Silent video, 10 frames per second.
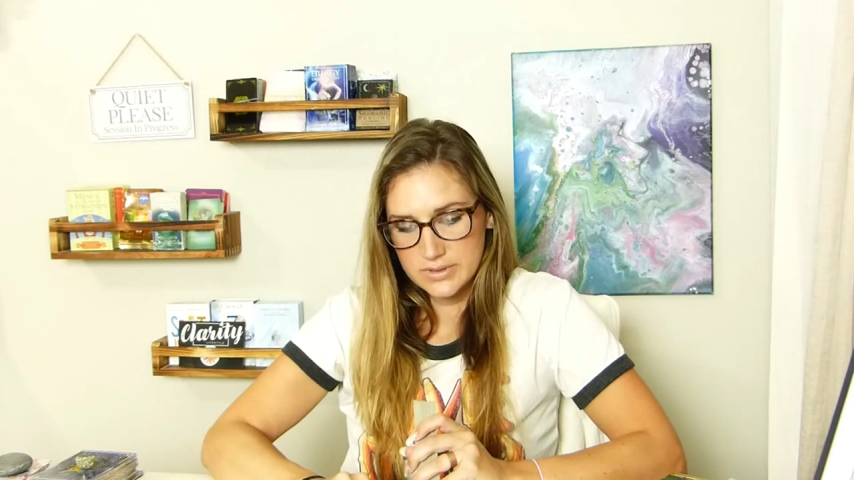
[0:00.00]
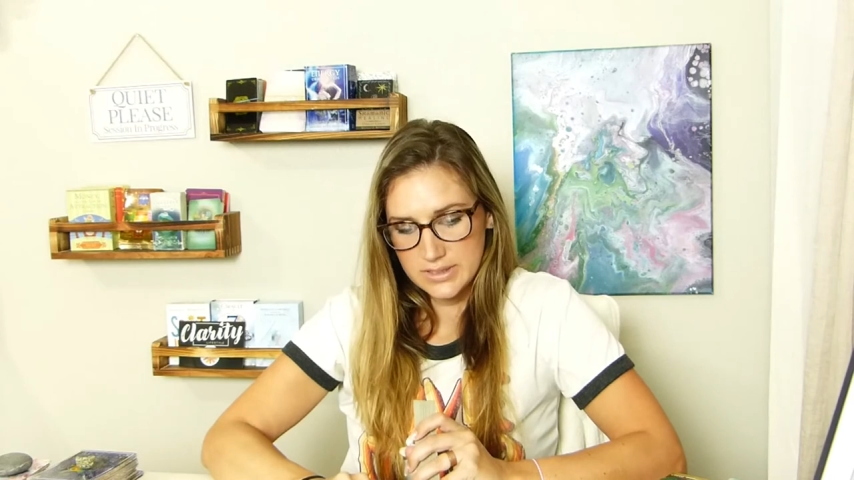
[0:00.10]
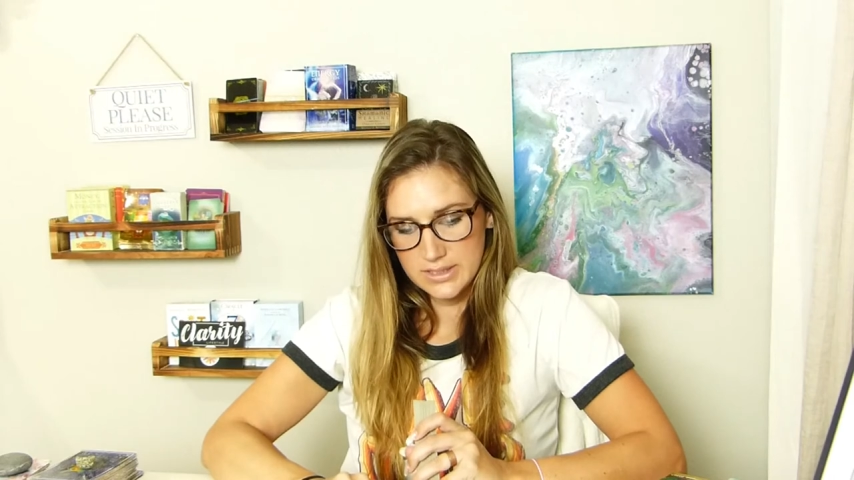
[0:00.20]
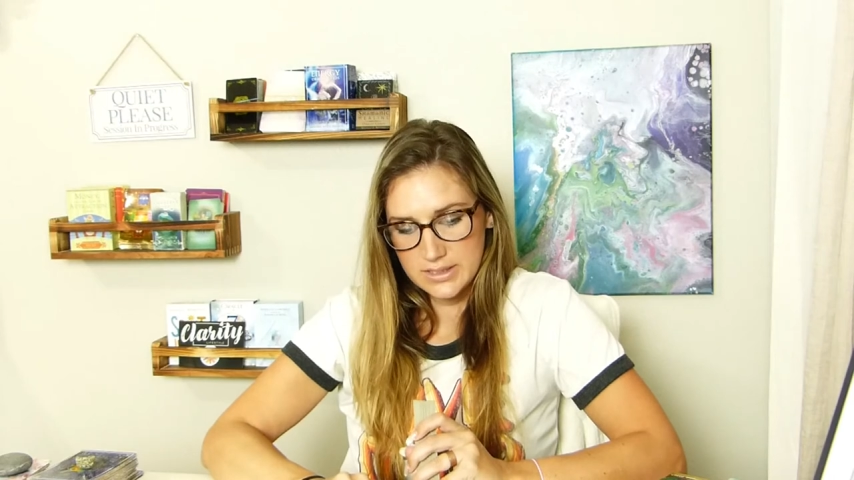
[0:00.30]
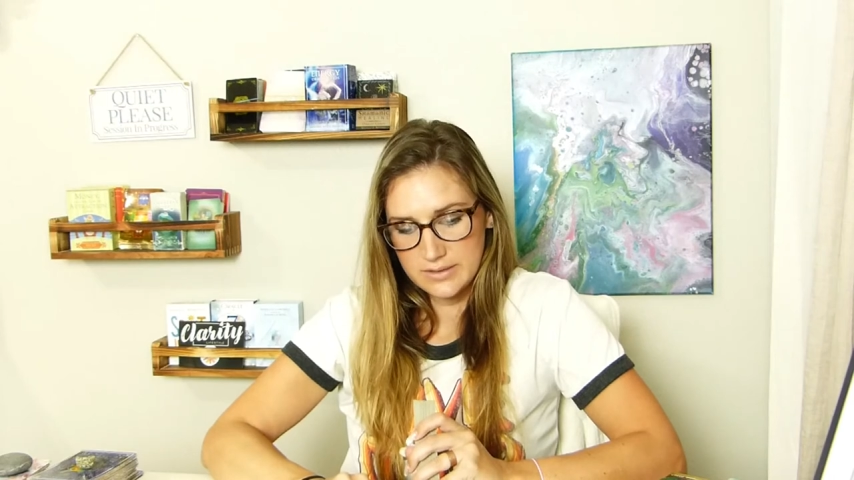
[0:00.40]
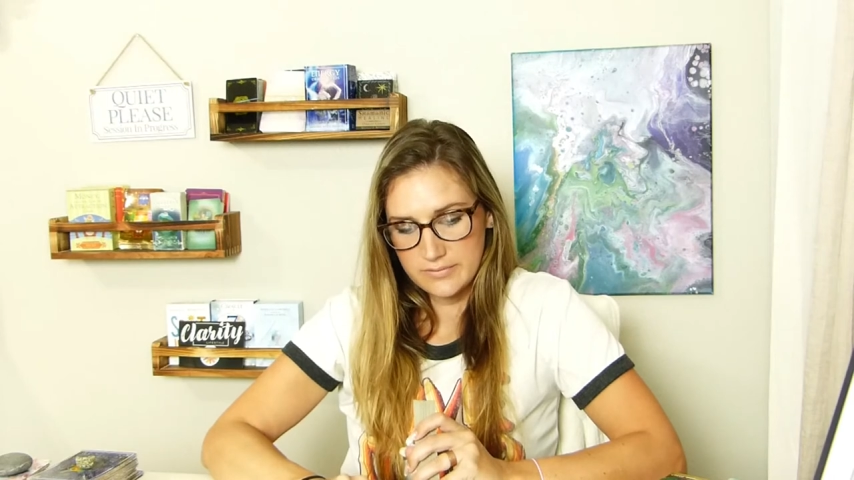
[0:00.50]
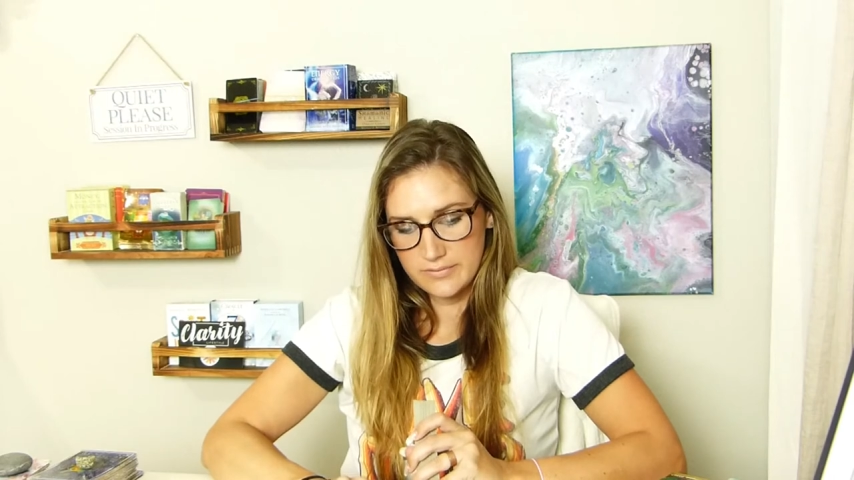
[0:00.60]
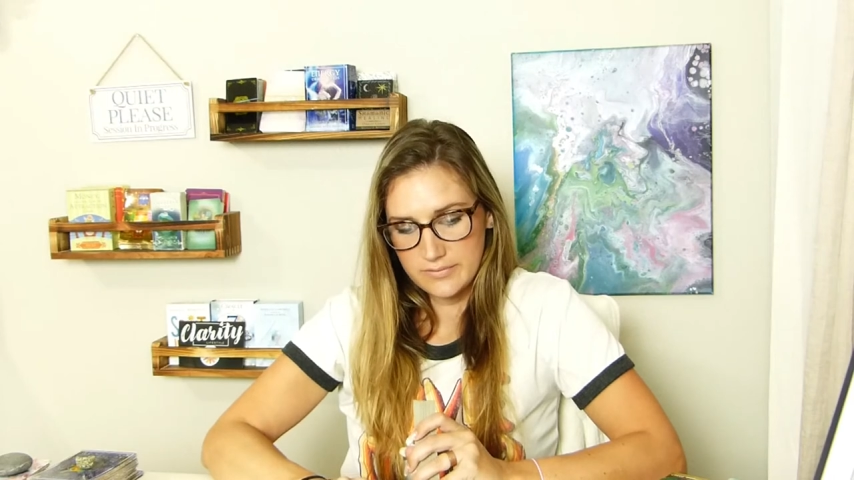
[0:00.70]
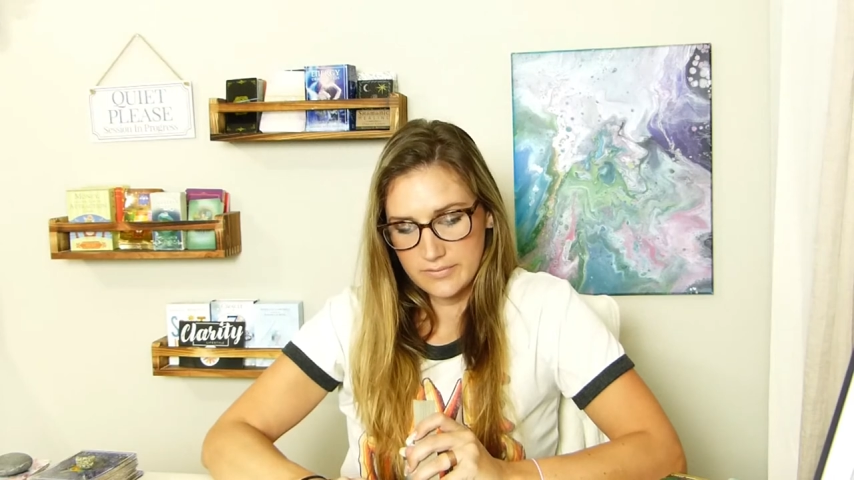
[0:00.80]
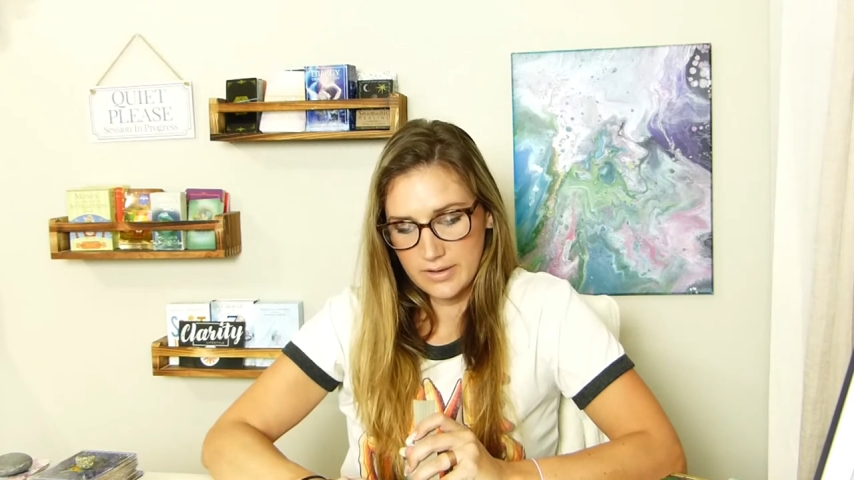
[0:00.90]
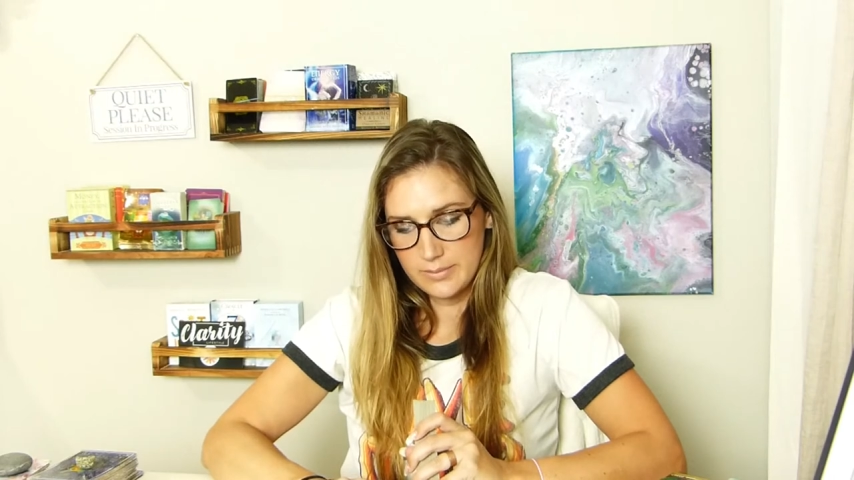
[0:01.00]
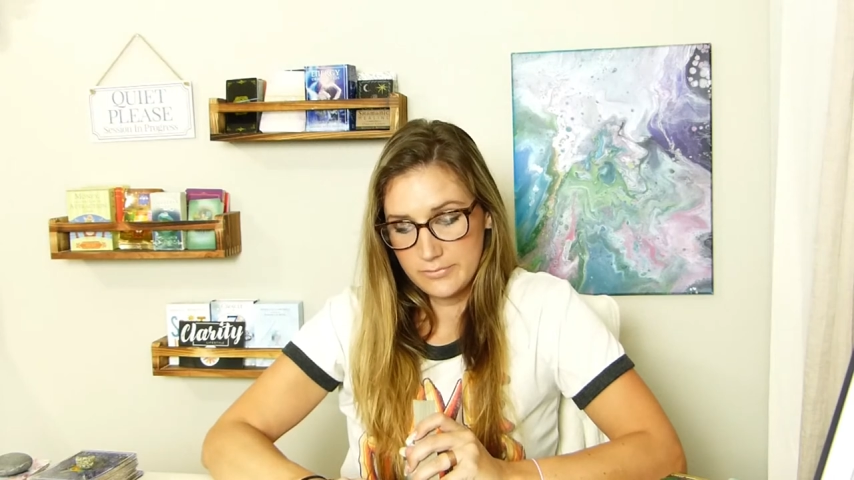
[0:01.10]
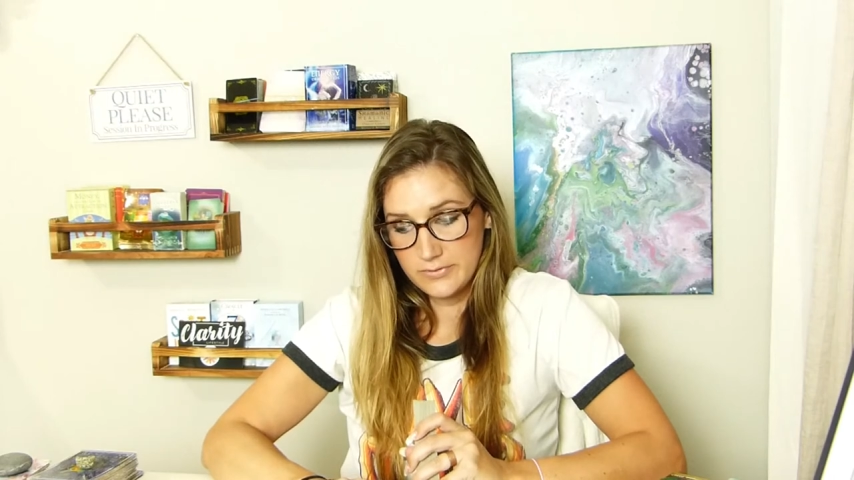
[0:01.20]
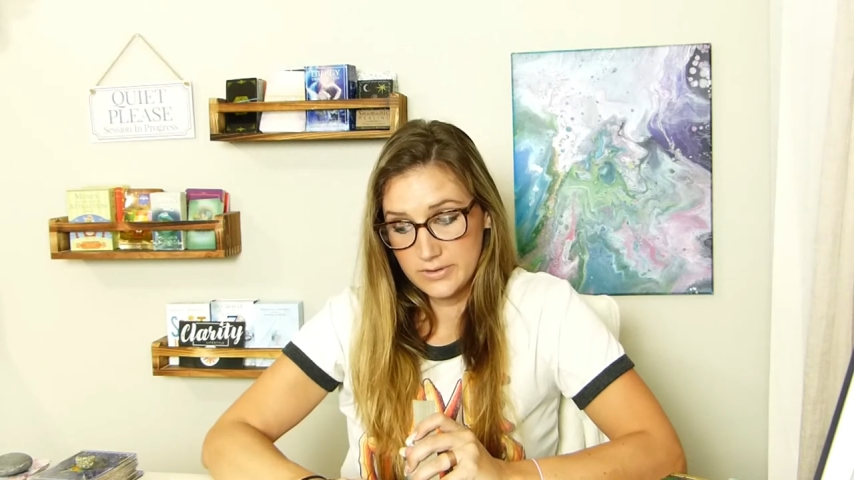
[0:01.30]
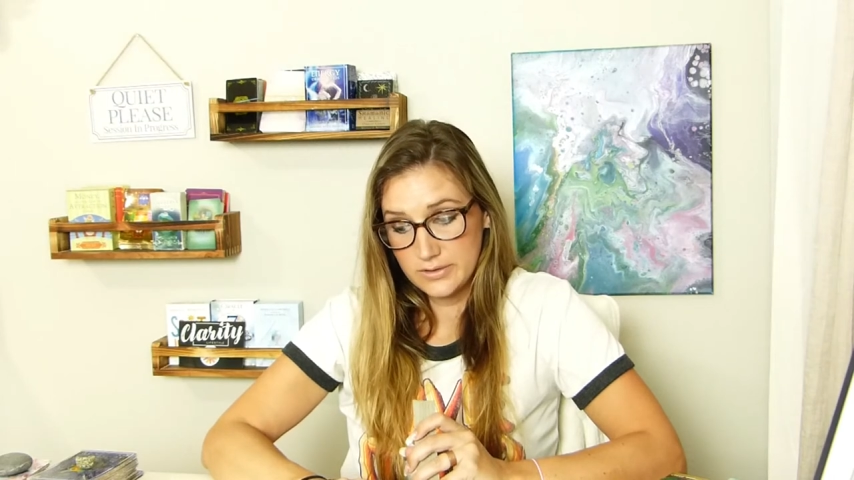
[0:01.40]
really, I'm
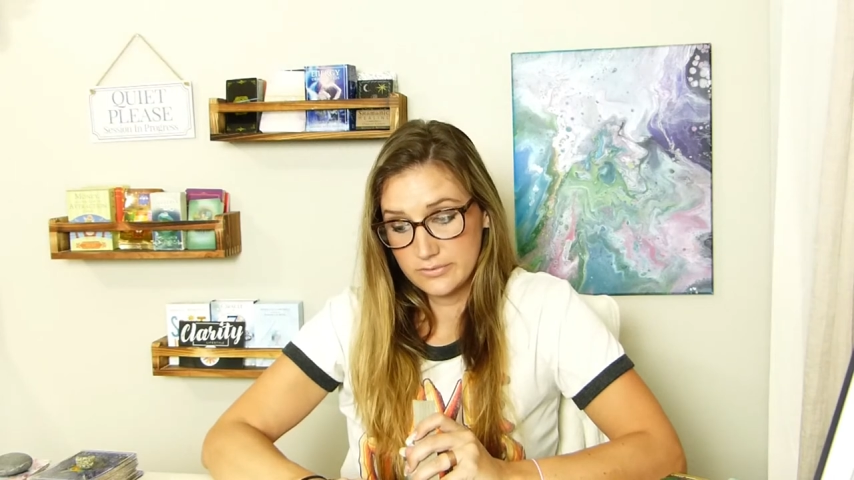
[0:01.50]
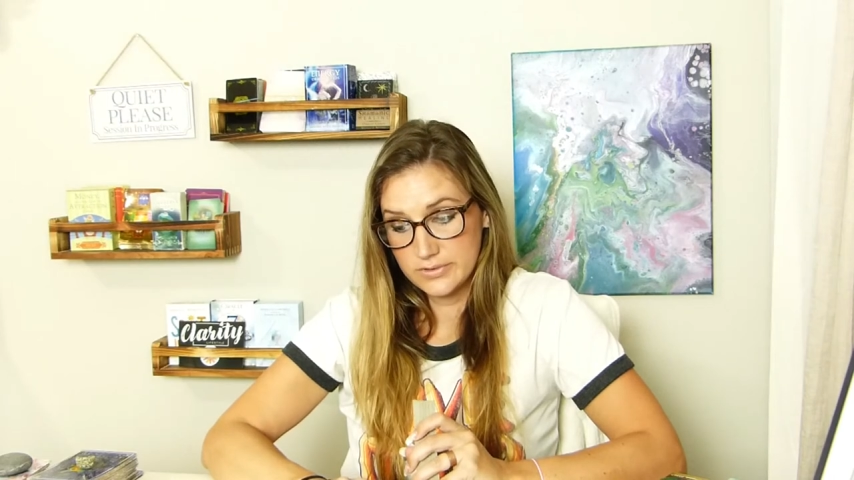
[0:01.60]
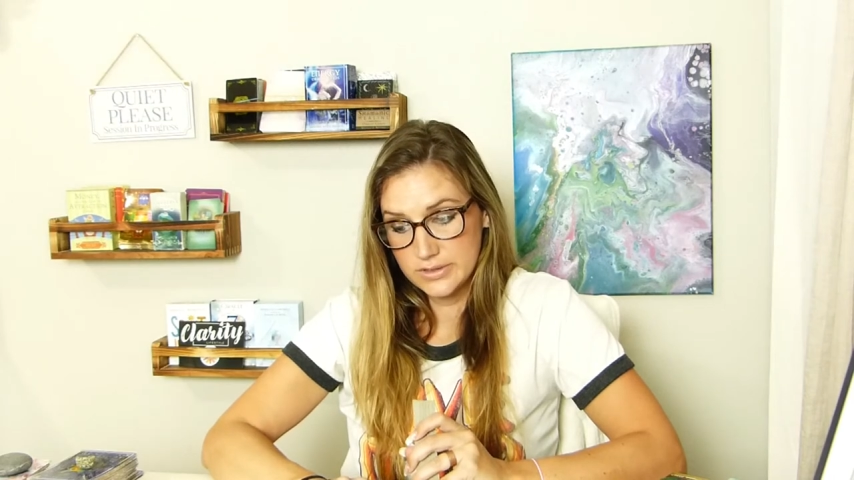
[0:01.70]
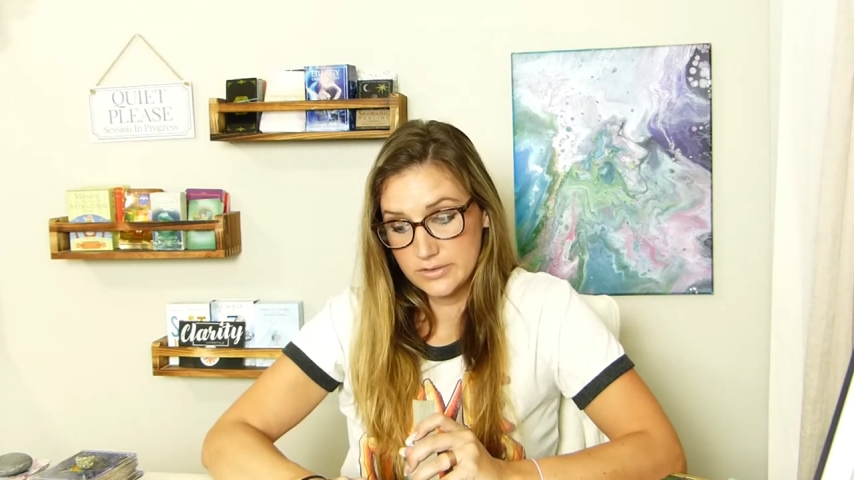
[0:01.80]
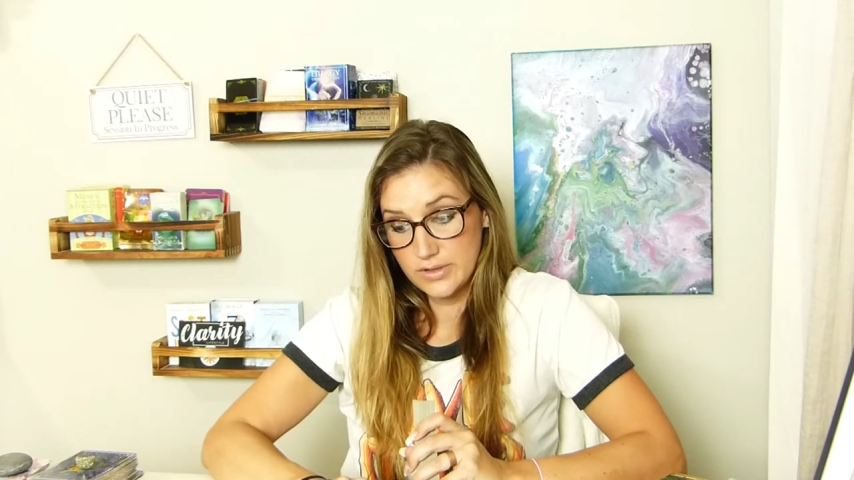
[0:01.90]
feeling a really